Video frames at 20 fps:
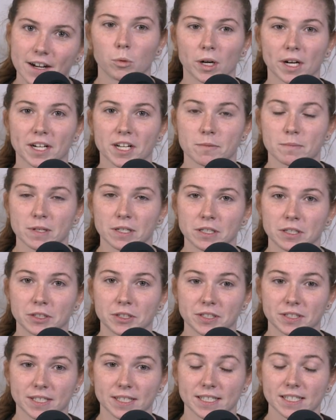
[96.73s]
We're gonna
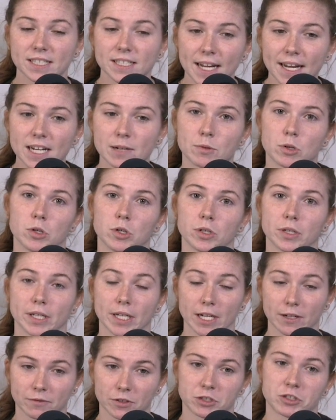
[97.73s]
build sustainable
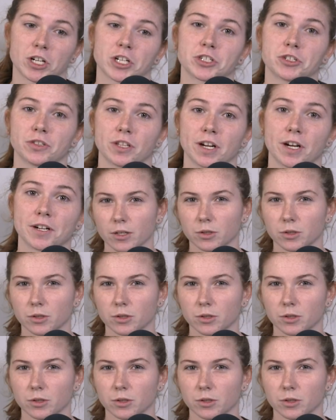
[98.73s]
infrastructure there,